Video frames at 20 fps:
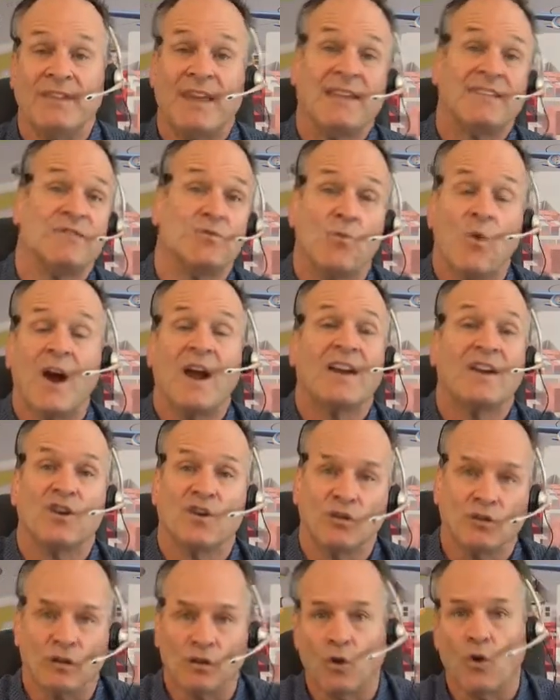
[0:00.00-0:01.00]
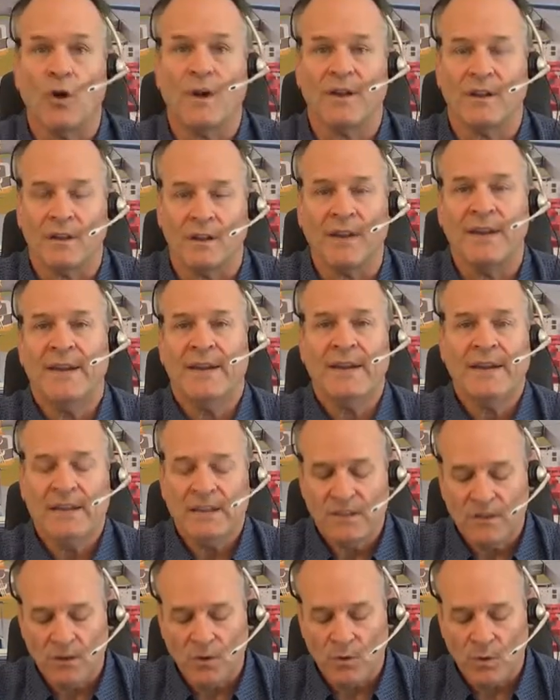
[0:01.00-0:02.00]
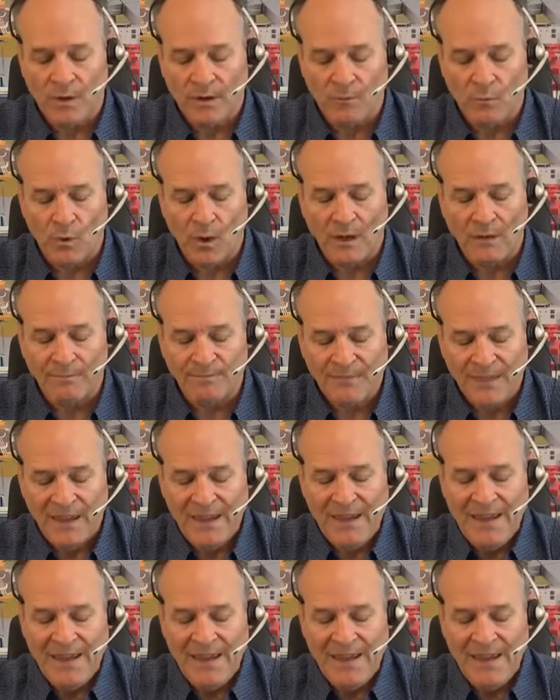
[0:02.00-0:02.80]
That's why you're loyal to it. Well,